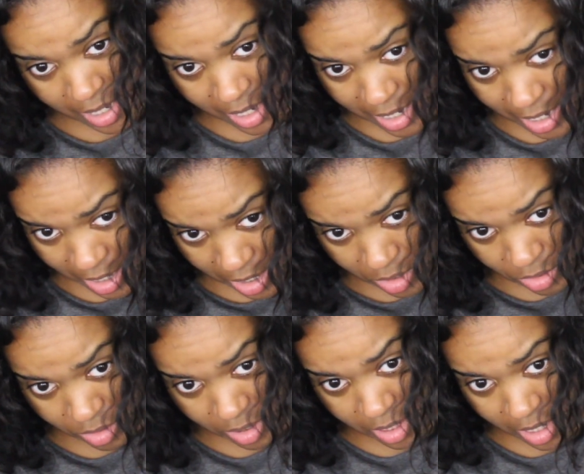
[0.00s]
and I
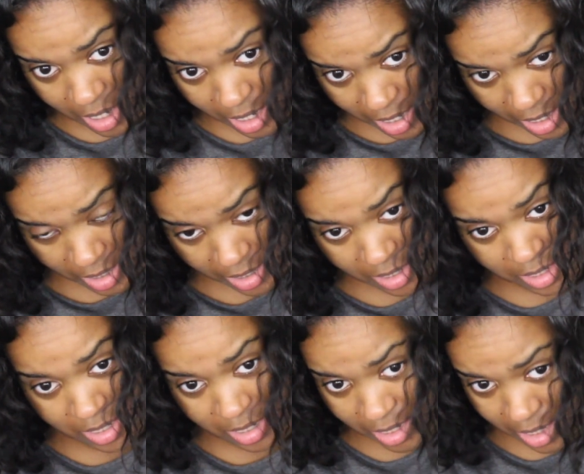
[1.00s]
use it
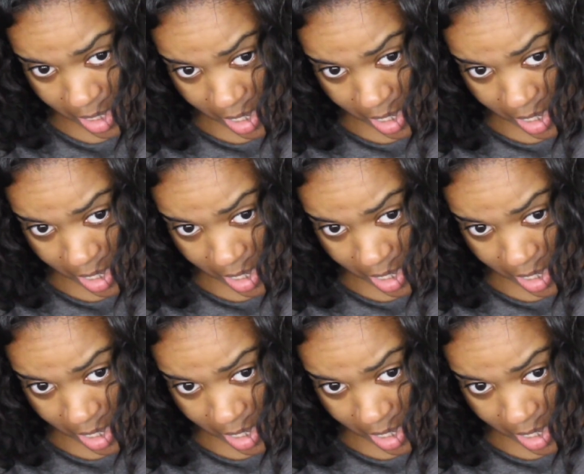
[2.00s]
as